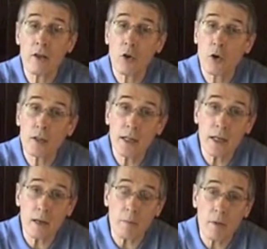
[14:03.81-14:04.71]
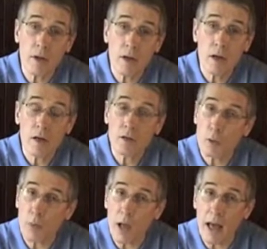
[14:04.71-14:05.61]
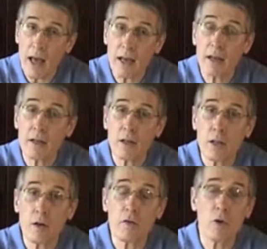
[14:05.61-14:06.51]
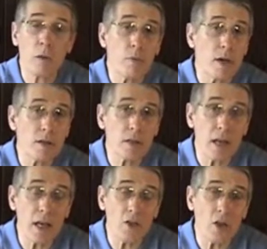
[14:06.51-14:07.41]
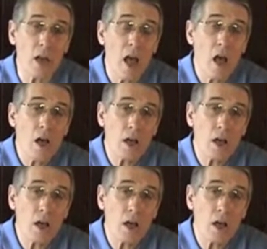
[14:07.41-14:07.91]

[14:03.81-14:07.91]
and your team to plan and deliver a presentation